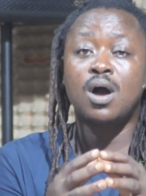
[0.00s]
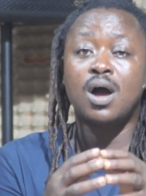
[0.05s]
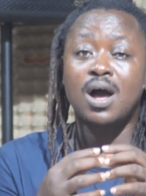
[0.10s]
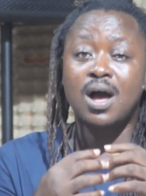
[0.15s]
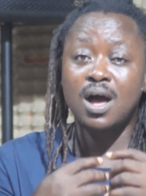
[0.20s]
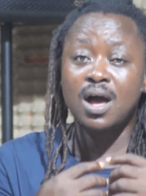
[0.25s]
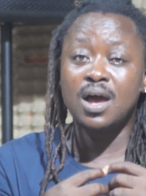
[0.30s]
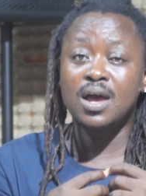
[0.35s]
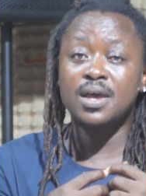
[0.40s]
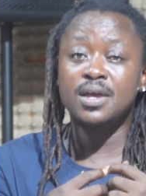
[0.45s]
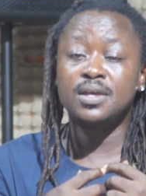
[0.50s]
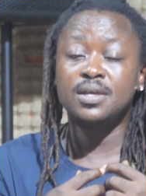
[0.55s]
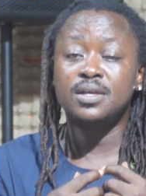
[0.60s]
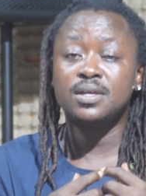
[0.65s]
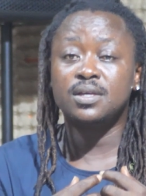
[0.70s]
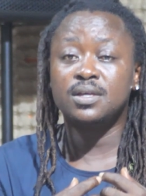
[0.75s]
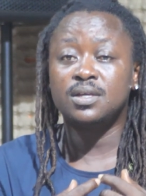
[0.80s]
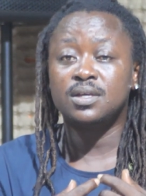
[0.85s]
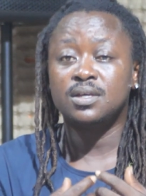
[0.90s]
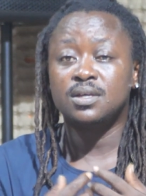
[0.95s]

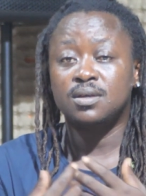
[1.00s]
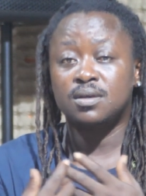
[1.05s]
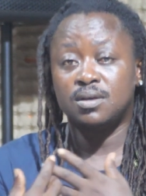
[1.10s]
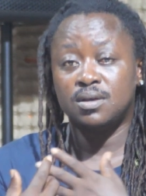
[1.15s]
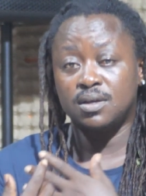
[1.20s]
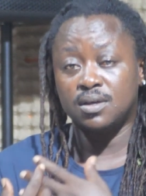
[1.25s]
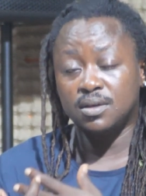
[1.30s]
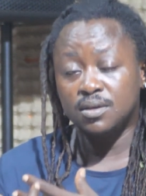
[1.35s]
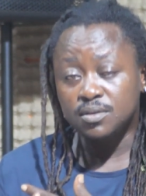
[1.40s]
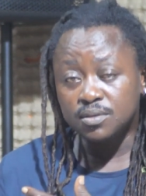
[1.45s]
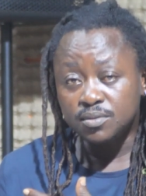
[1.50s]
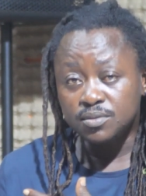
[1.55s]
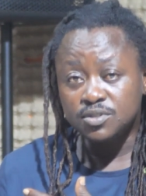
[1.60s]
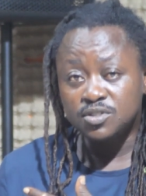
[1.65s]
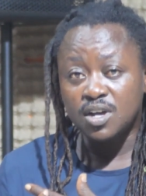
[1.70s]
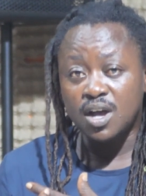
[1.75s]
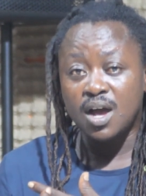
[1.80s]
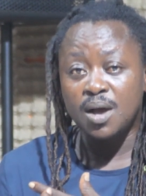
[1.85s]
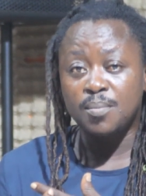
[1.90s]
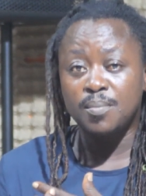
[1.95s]

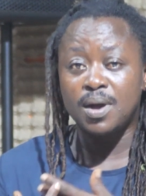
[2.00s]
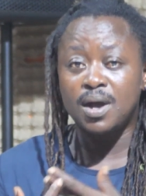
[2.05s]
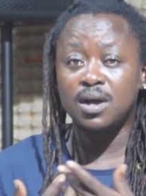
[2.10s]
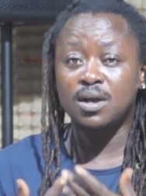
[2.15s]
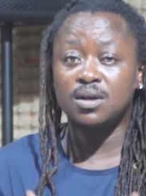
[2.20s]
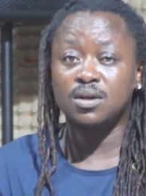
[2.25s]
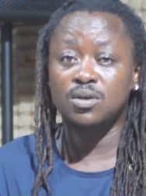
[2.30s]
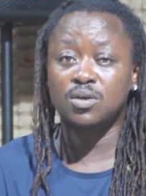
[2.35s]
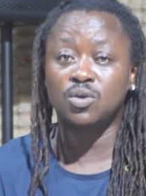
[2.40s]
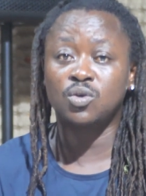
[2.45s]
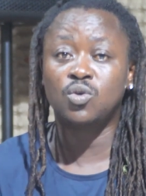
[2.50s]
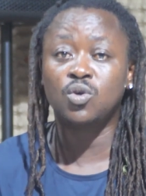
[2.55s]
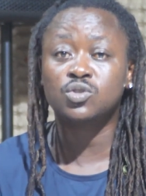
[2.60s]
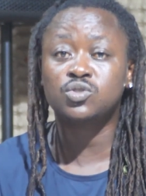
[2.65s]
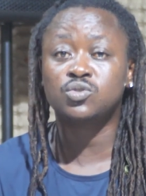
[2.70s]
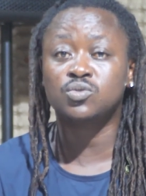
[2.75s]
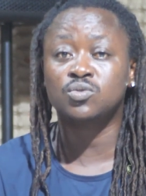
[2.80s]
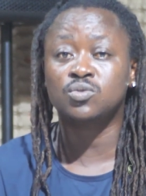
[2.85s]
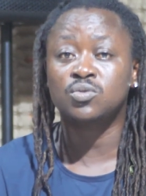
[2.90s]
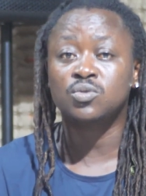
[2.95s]
Jaamba,
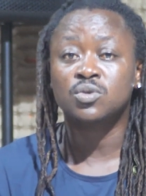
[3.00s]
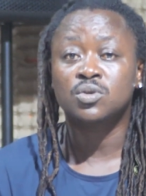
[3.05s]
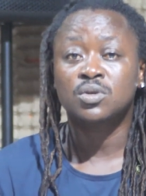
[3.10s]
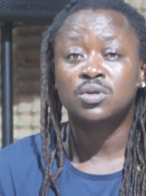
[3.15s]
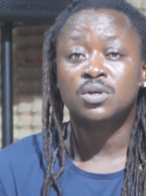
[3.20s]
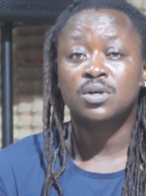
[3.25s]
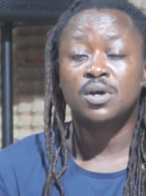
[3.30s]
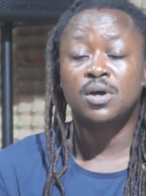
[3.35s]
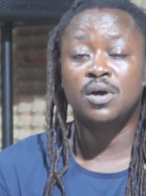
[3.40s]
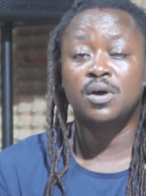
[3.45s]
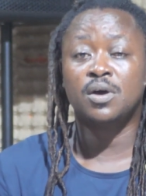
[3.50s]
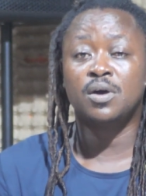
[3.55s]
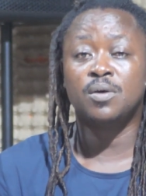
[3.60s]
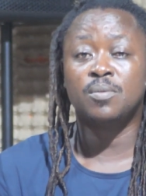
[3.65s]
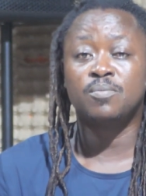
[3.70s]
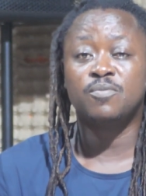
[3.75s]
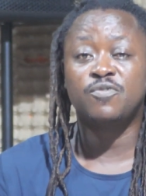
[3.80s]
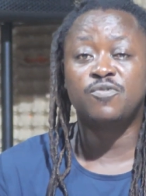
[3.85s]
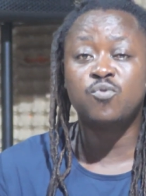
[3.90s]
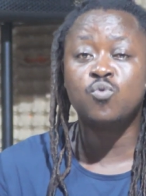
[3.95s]
got to
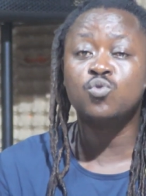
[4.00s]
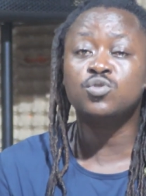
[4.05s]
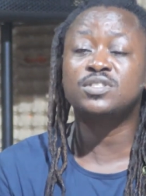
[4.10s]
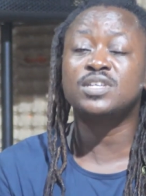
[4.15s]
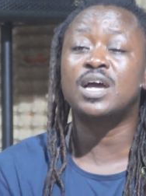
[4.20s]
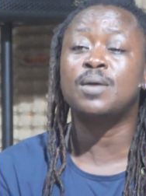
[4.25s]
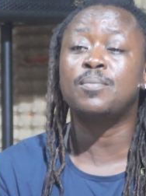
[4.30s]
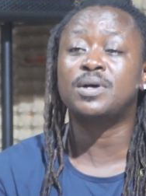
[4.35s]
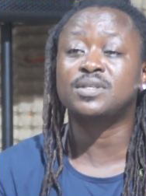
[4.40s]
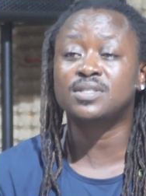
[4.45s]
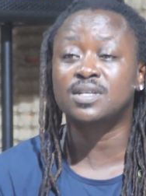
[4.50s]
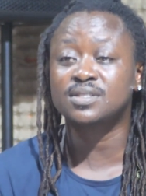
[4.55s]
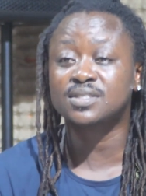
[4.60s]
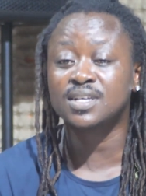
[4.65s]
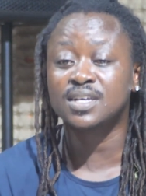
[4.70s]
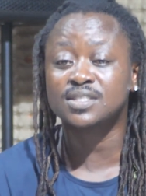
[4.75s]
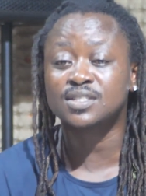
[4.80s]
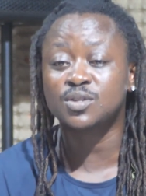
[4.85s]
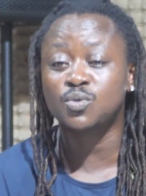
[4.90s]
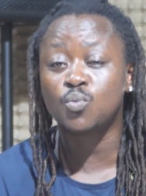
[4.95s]
full-time
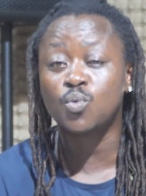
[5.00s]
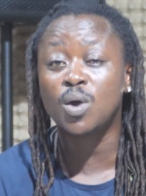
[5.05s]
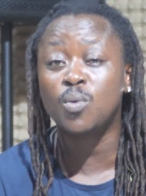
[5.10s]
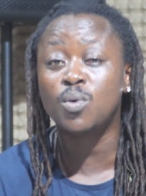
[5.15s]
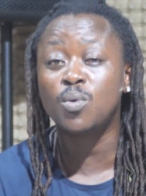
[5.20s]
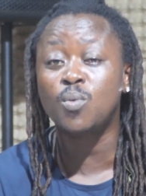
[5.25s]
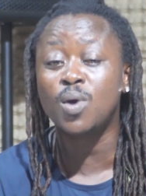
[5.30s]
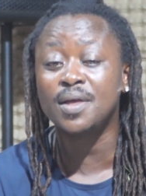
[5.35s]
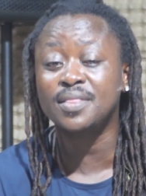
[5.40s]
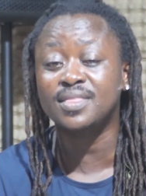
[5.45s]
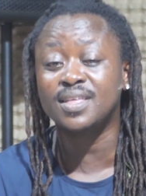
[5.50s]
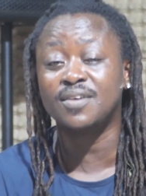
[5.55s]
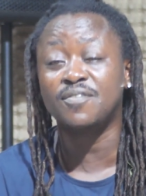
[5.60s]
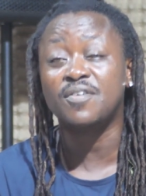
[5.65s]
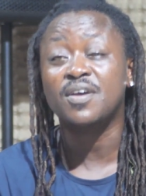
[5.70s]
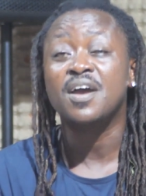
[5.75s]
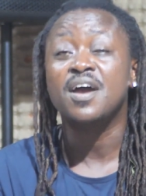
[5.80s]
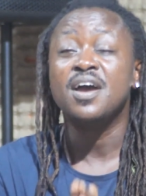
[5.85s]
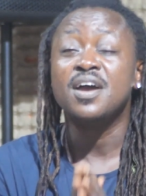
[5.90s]
Asasiasi. When we went there,